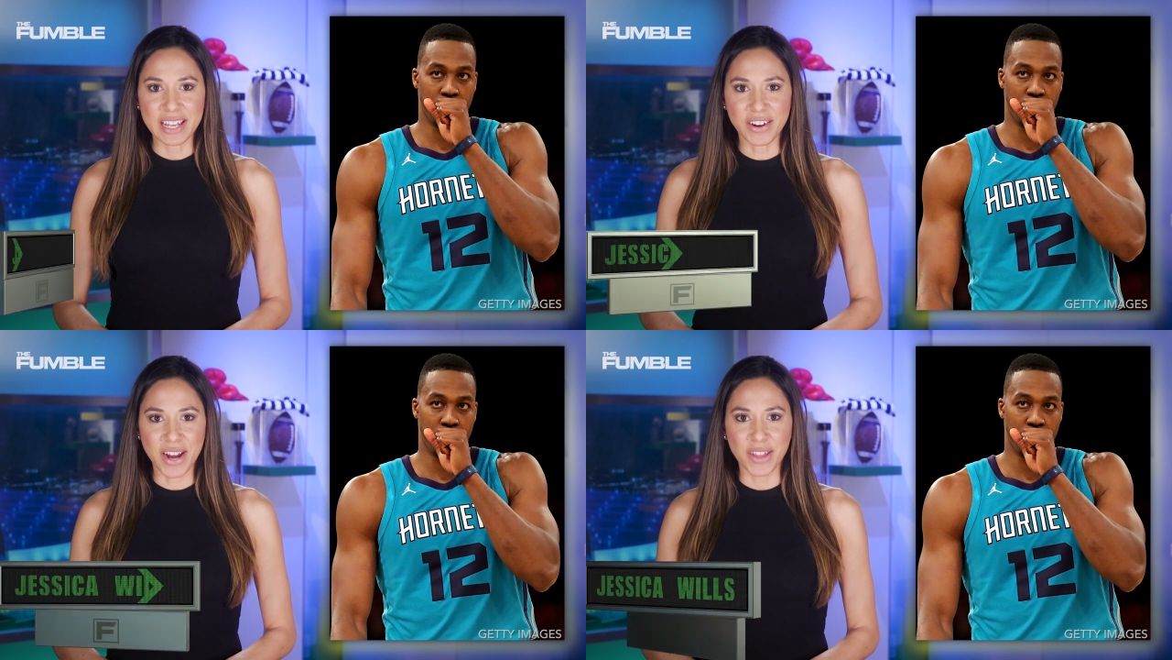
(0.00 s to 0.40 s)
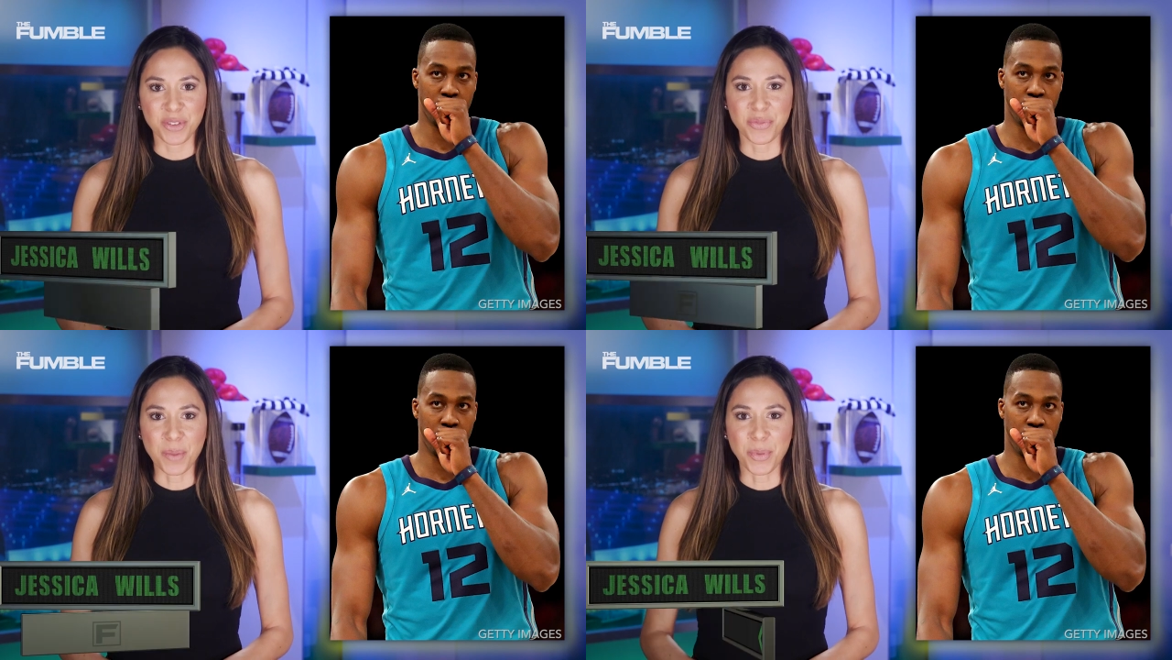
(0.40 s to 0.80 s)
Speaker 1: here
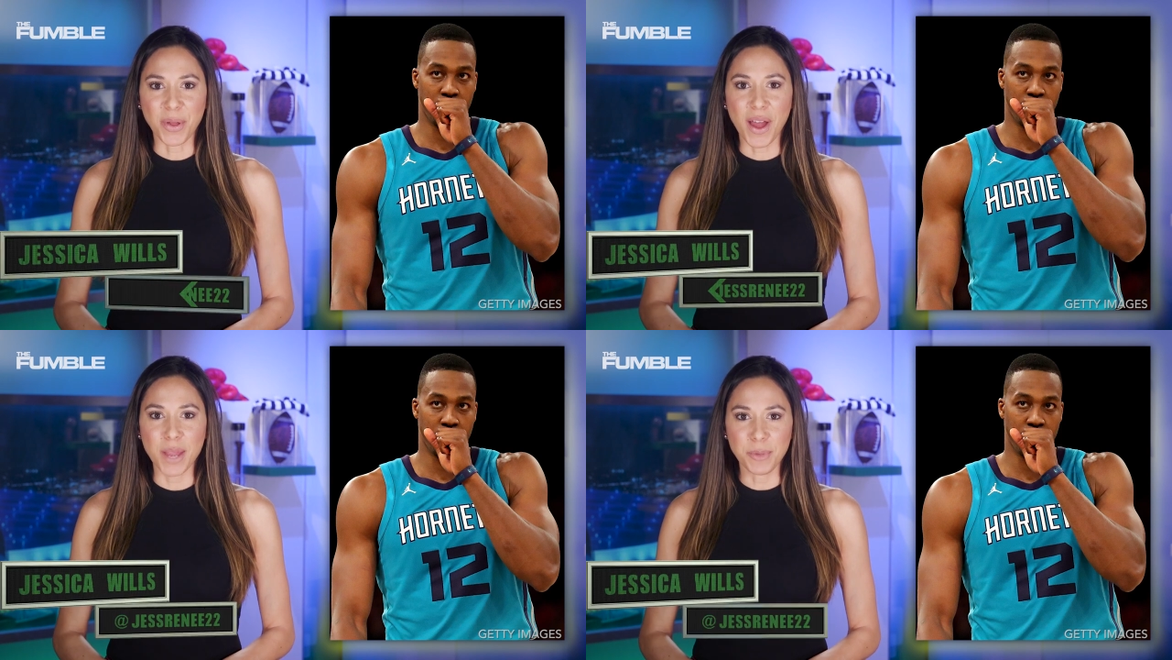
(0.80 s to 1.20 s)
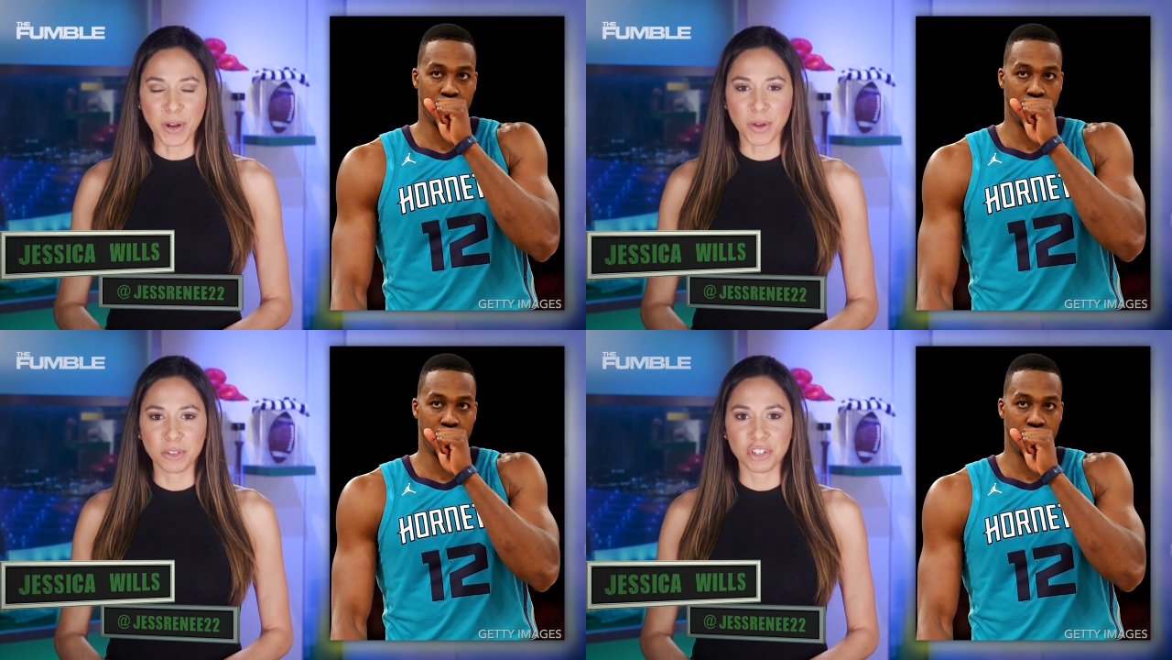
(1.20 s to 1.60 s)
at The Fumble. I'm
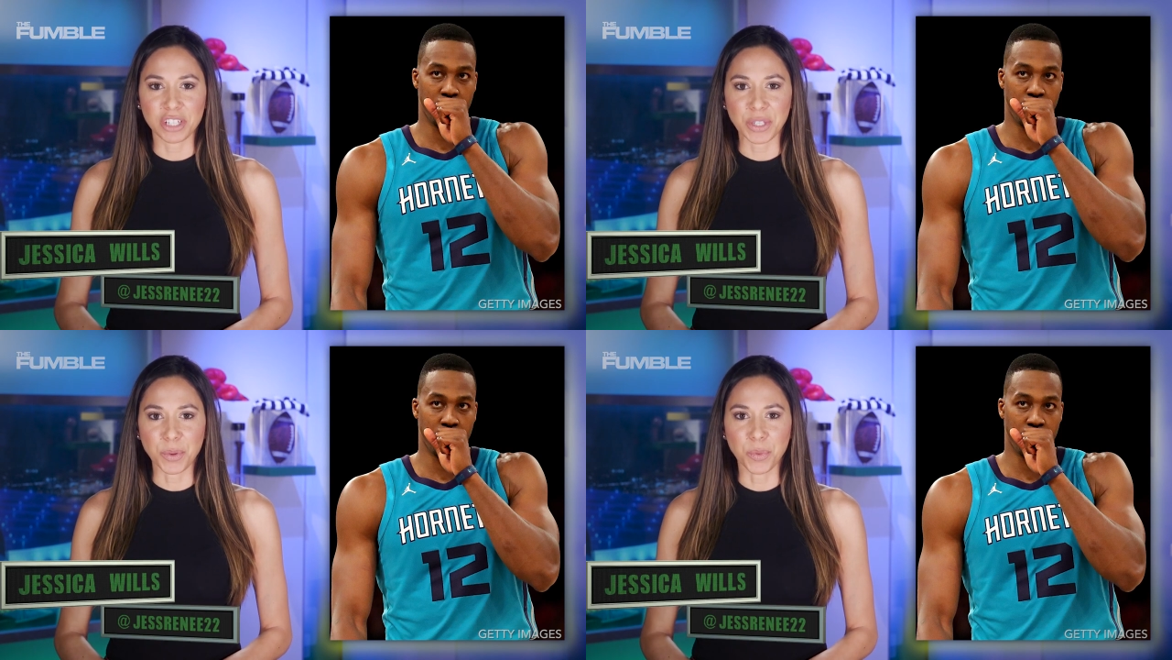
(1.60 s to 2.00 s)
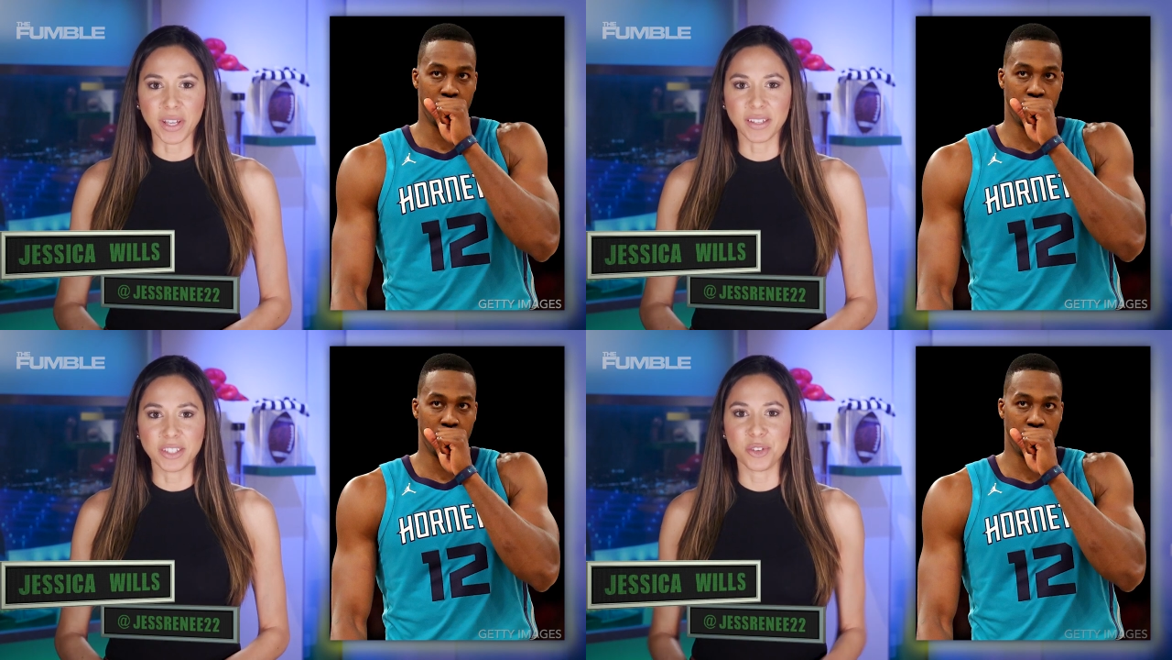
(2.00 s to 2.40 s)
your host, Jessica
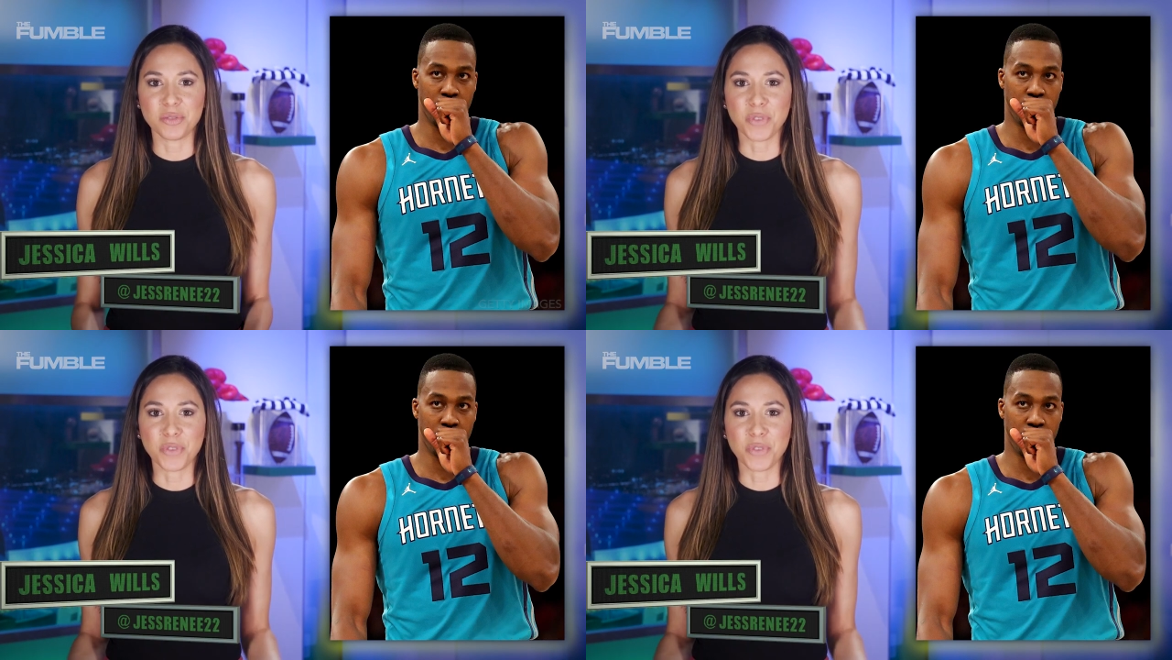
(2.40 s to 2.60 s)
Wills.